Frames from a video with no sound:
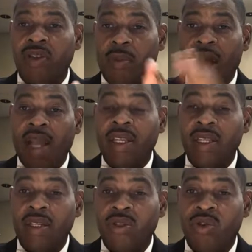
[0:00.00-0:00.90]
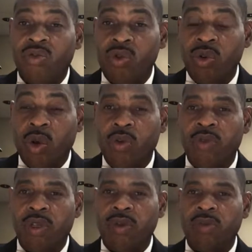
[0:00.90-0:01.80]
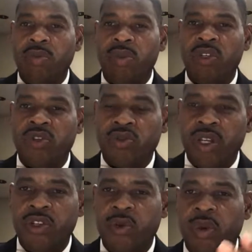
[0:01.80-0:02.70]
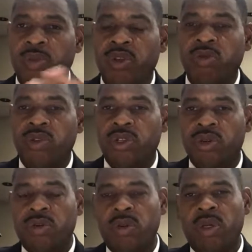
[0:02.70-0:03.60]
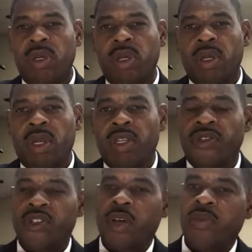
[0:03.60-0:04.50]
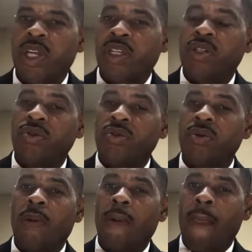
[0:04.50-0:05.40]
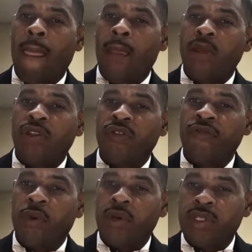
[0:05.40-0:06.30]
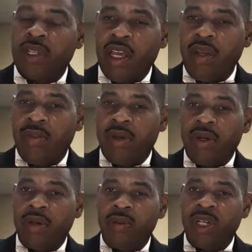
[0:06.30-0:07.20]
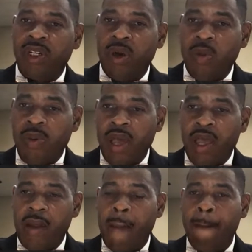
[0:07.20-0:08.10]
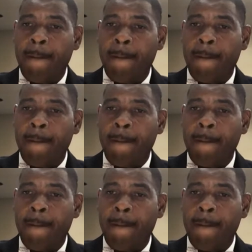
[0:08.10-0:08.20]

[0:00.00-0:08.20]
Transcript: somebody to rule over you, mistreat you, abuse you, and subject you to forced labor with no pay.